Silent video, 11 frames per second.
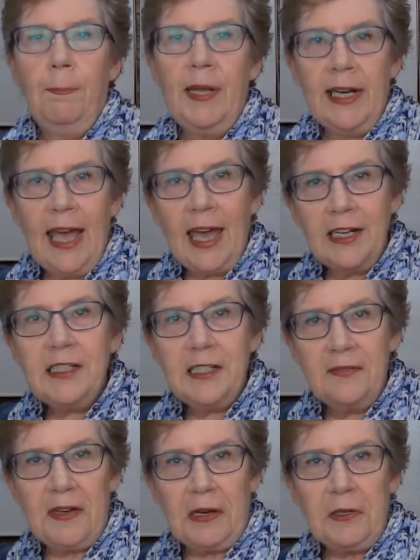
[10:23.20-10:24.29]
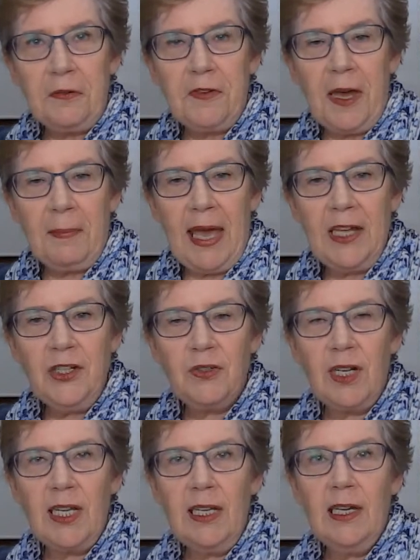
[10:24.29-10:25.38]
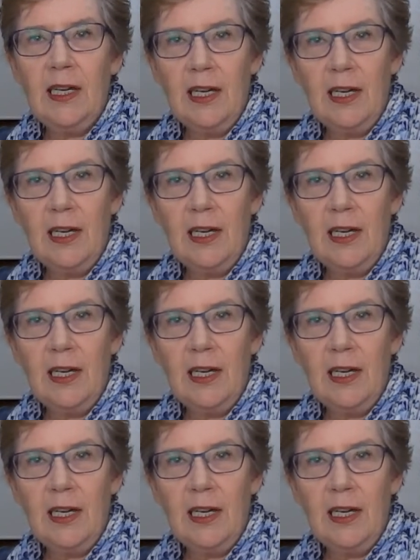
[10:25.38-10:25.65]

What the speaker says: But it added to the value of our pantry,